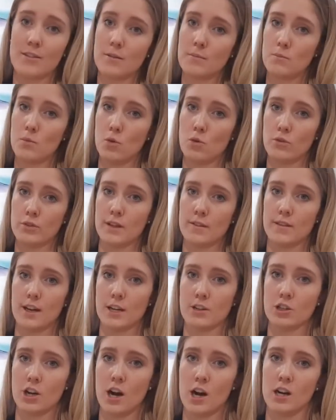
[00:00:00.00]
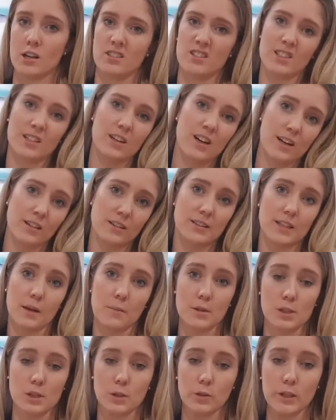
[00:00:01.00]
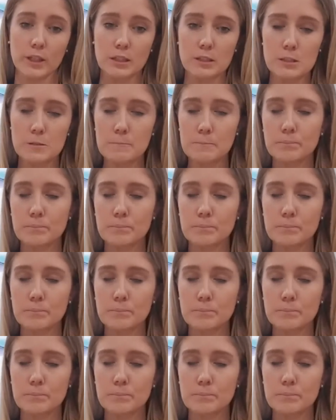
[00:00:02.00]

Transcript: the more that they charge, kind of same as lawyers.